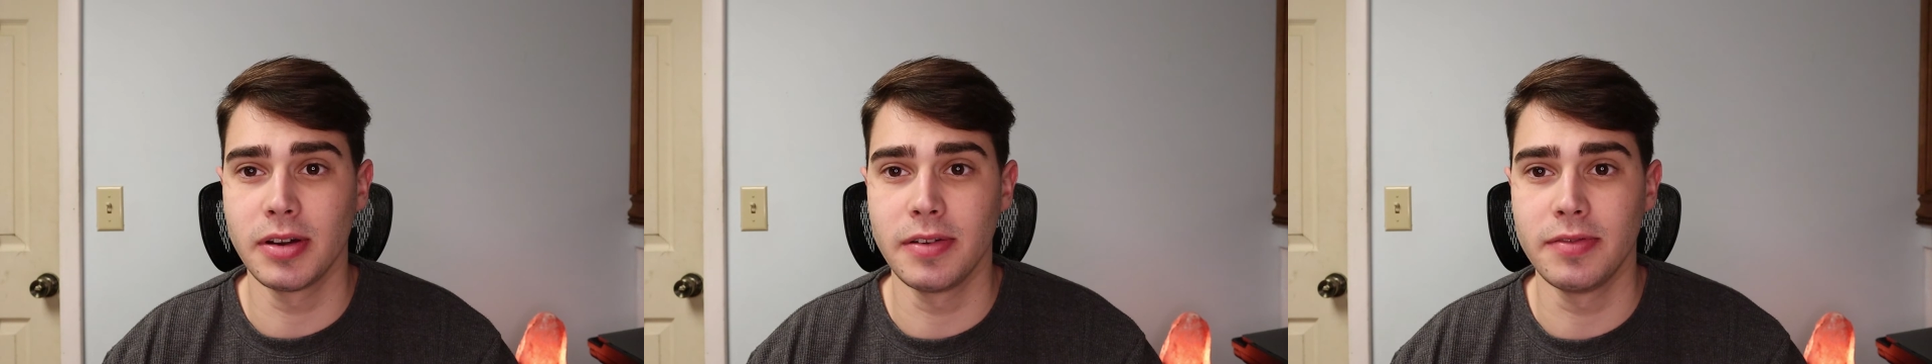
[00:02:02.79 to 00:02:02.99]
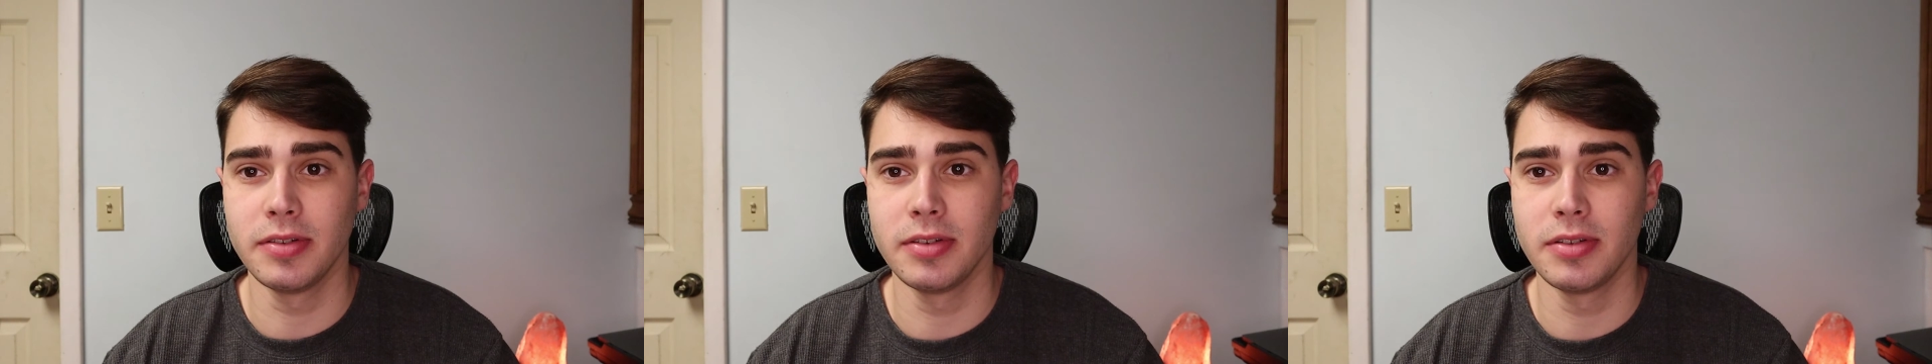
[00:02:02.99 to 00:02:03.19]
a
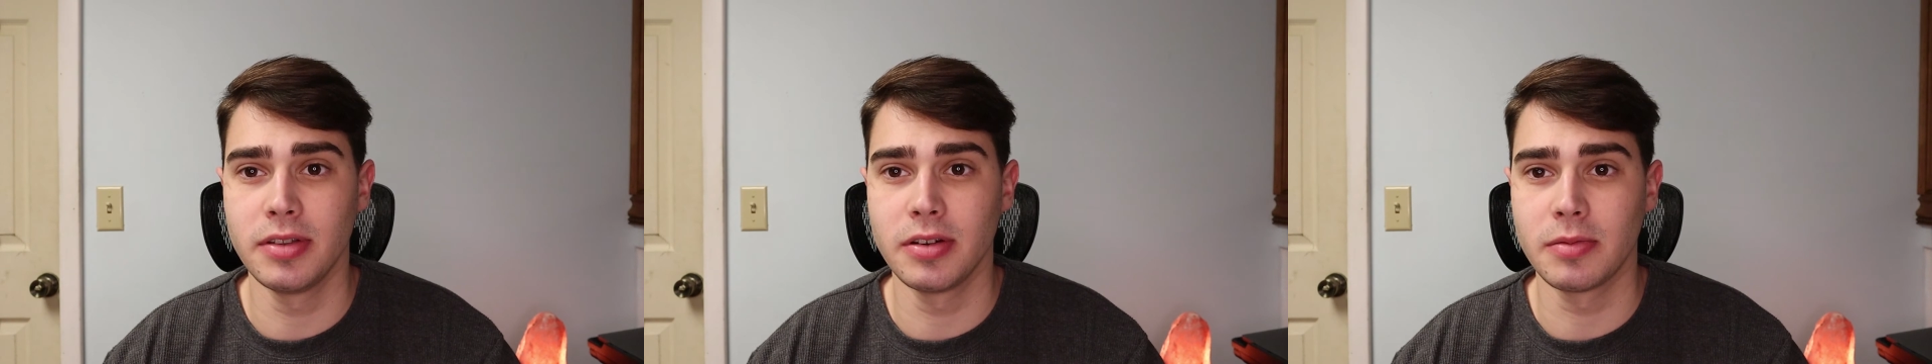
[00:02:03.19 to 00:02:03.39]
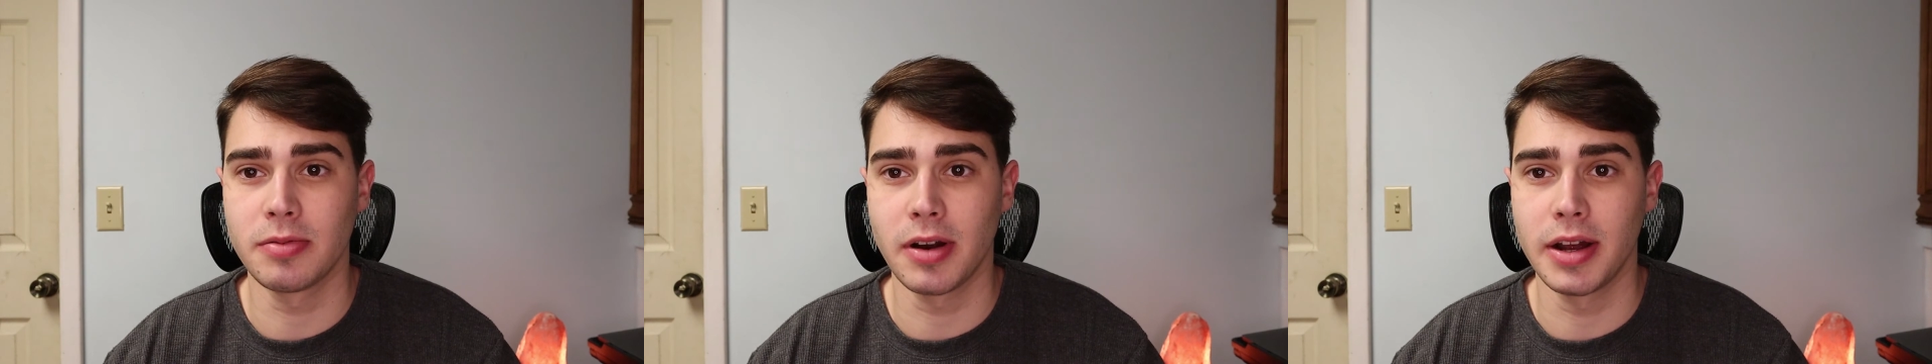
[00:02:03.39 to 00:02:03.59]
review
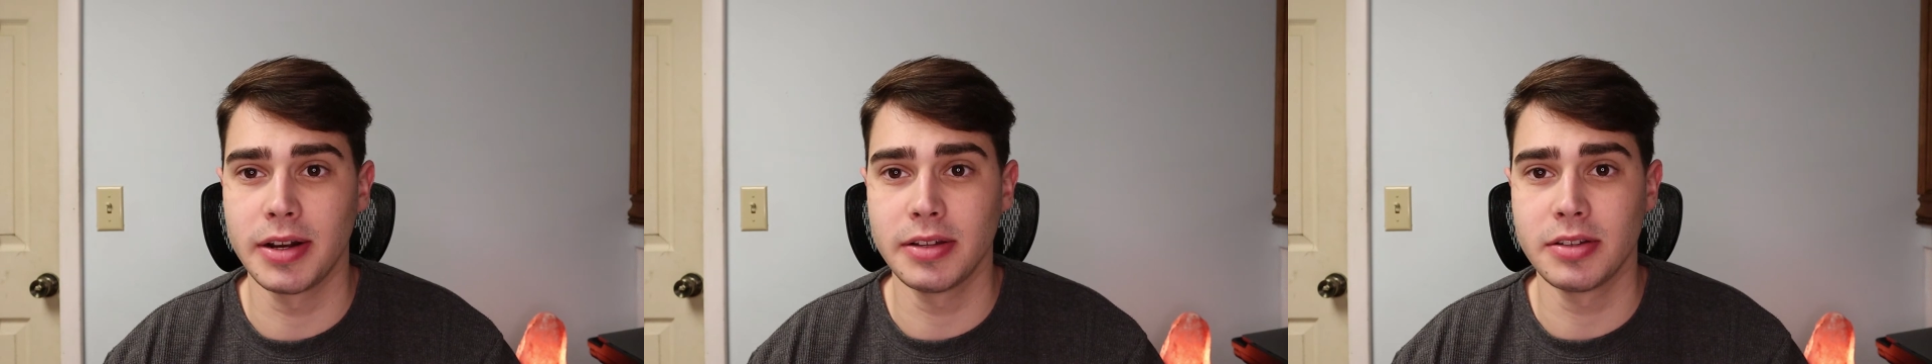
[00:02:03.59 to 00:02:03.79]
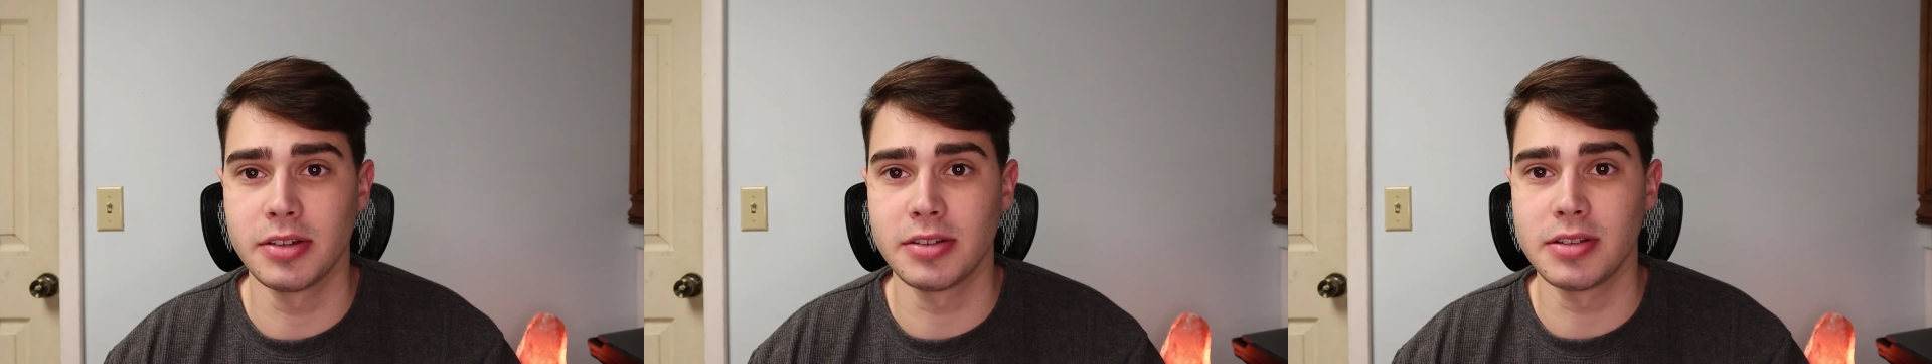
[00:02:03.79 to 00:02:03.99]
of their
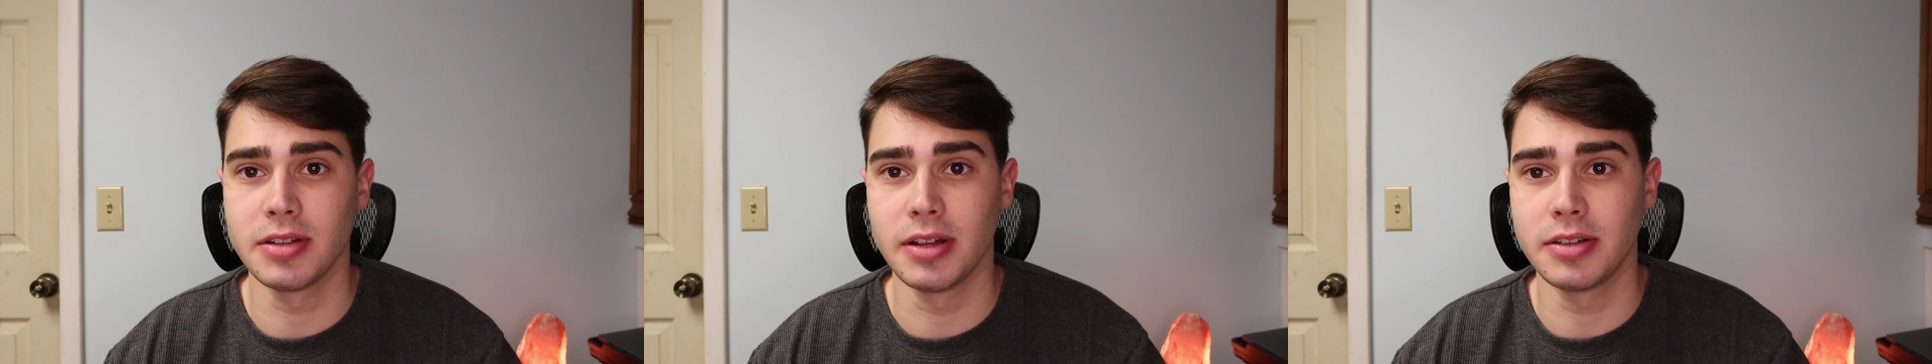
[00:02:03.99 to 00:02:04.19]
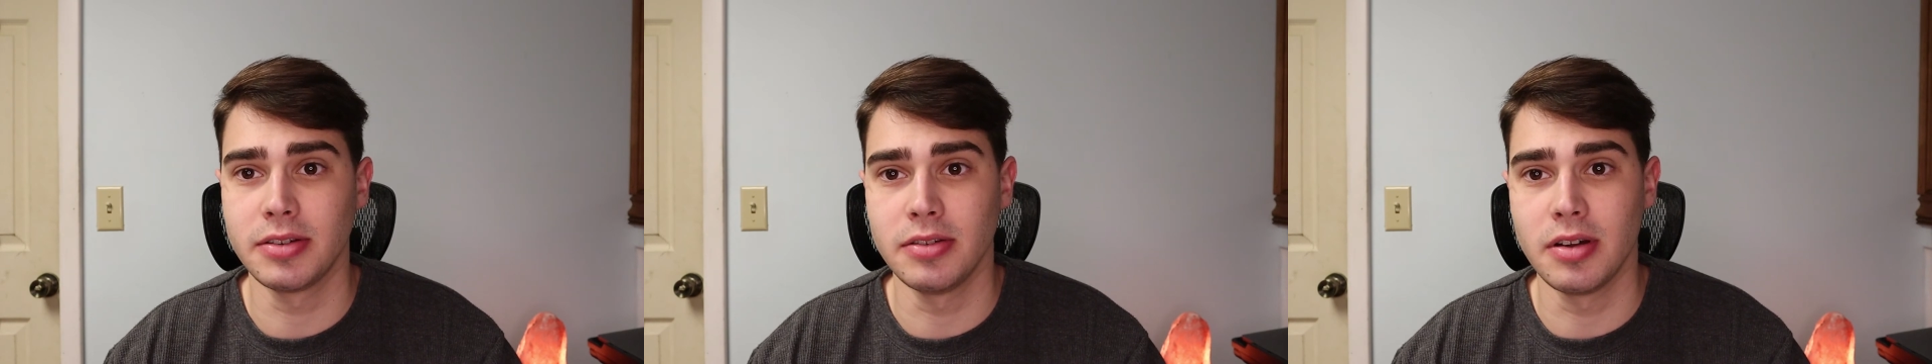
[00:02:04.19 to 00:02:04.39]
product just
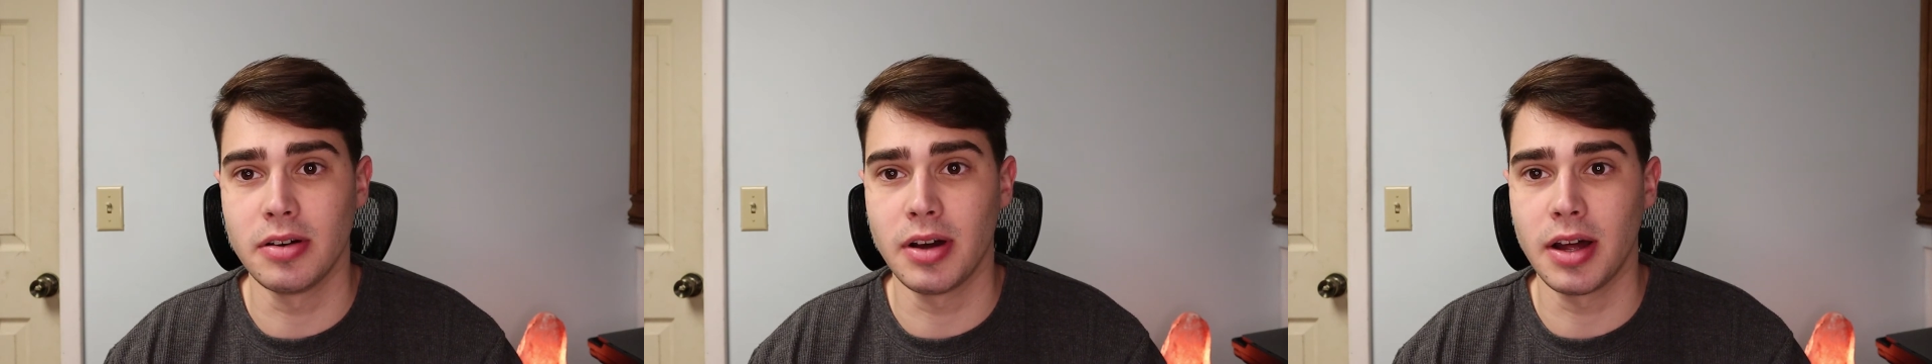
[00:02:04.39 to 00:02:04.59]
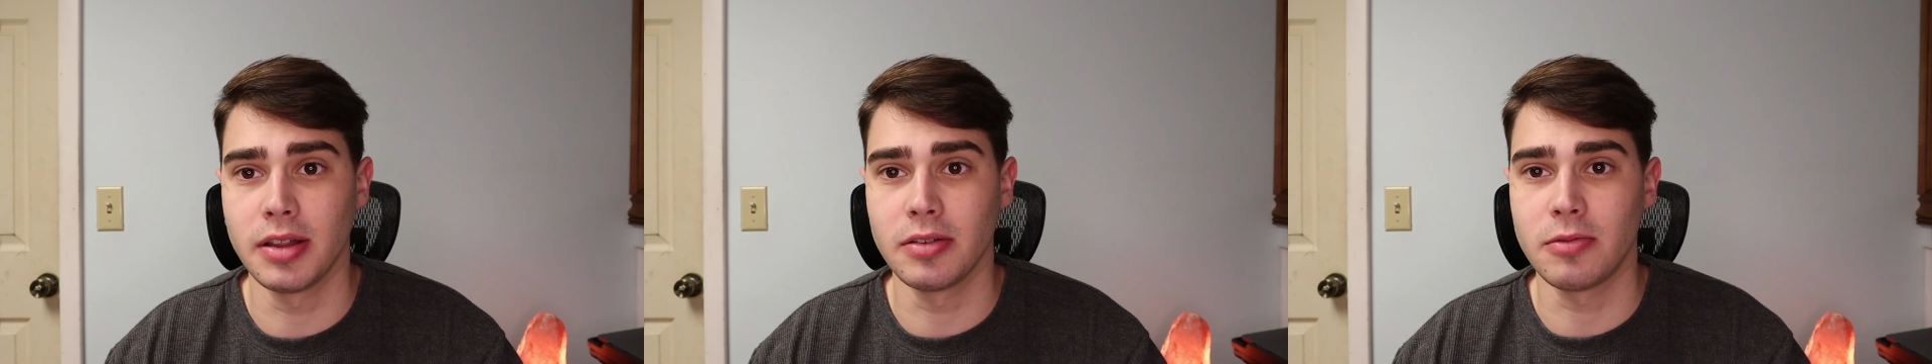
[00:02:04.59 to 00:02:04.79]
to let you
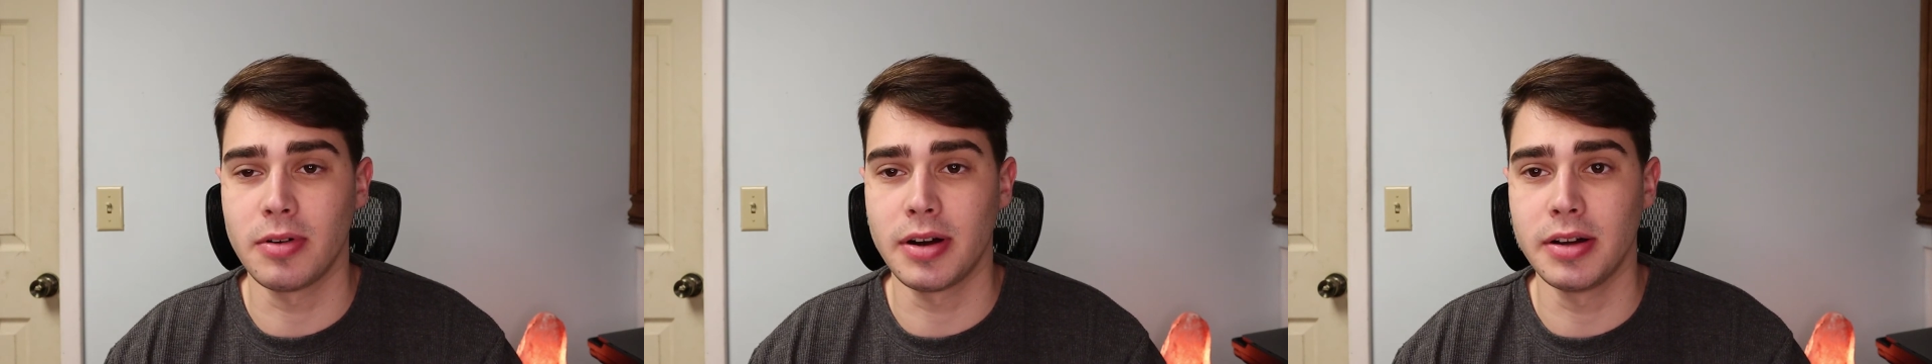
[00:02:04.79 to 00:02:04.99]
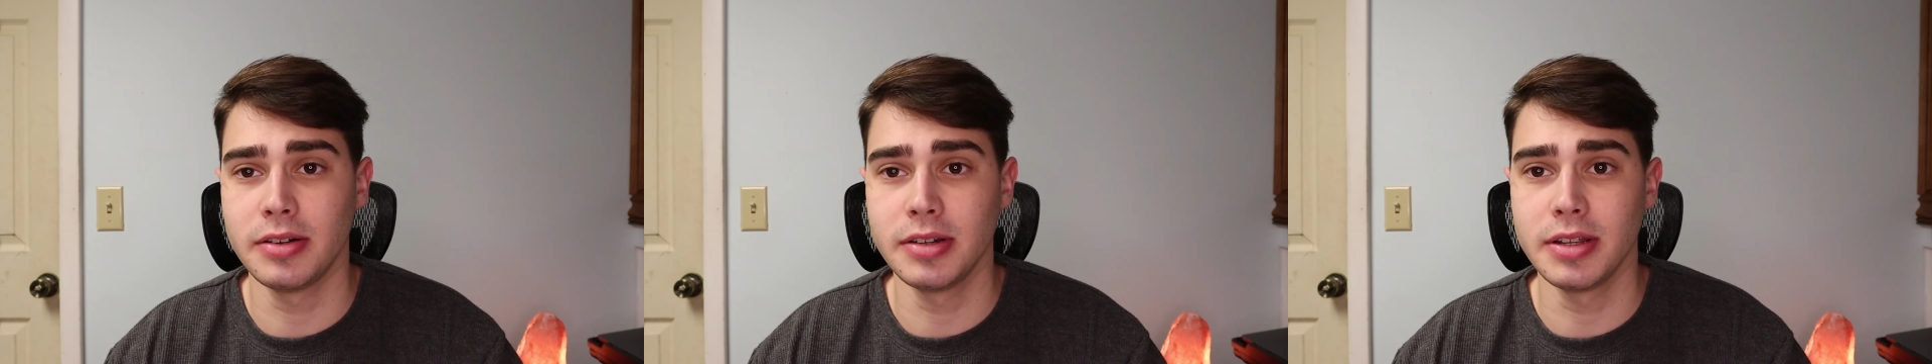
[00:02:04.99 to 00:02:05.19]
know how the
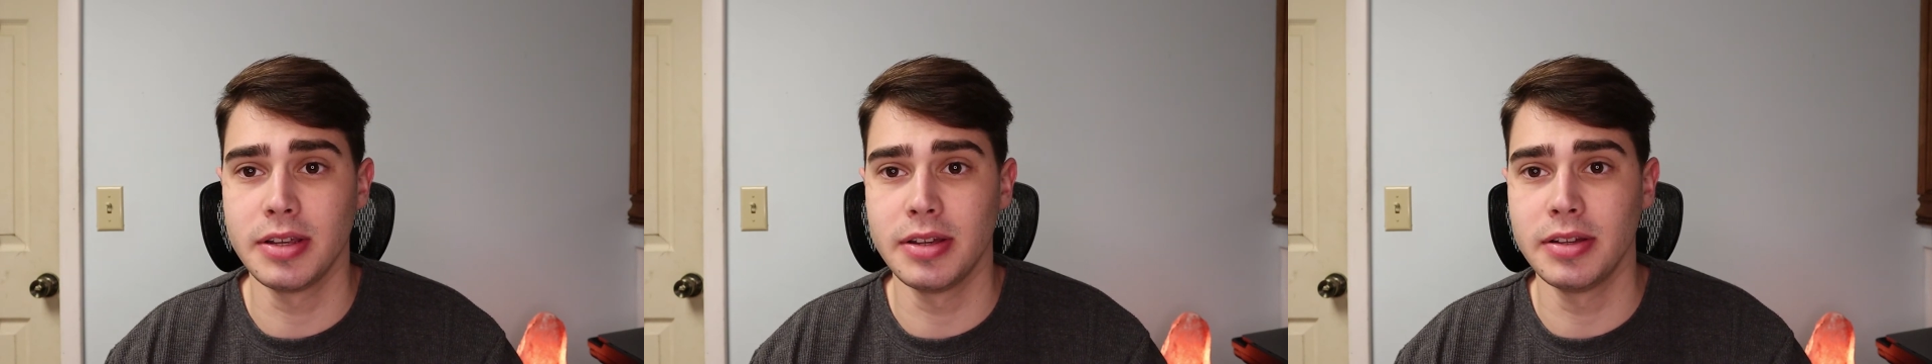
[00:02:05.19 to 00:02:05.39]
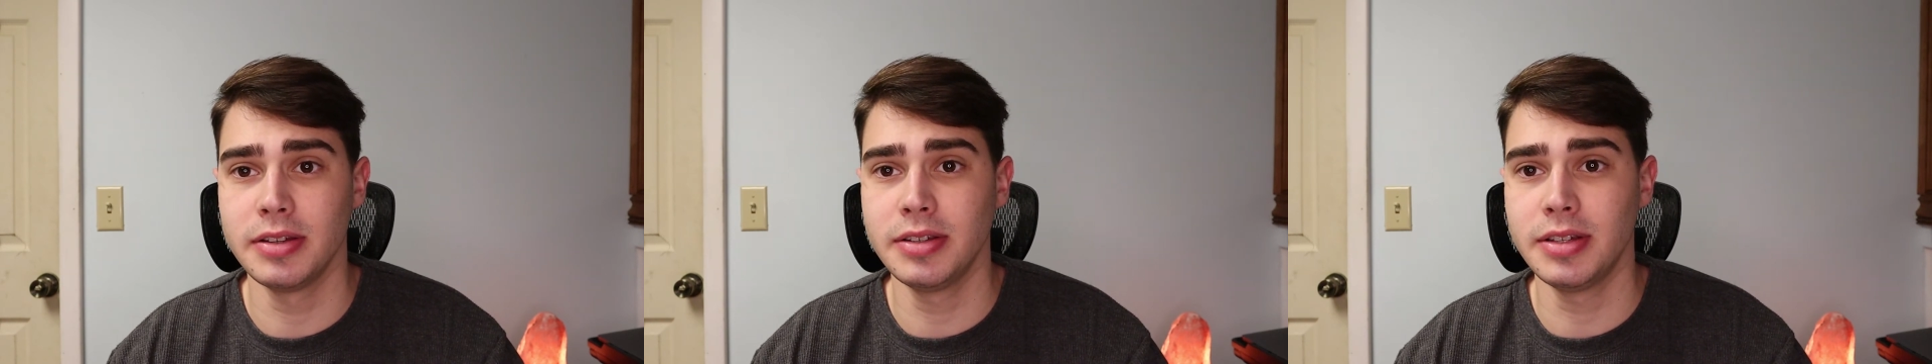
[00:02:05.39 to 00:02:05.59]

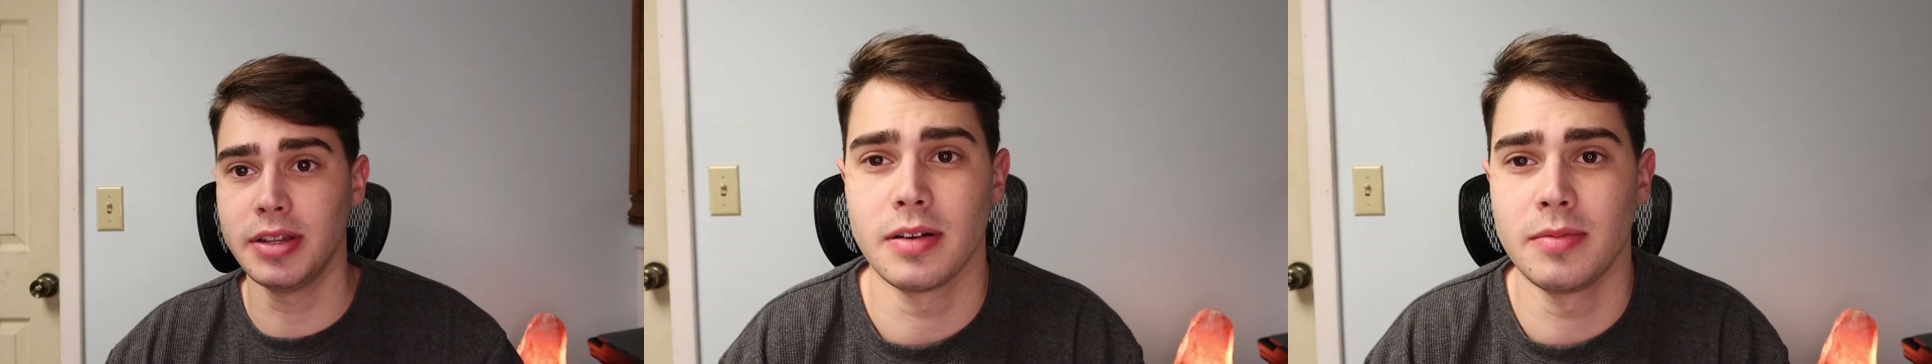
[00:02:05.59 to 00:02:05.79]
quality is.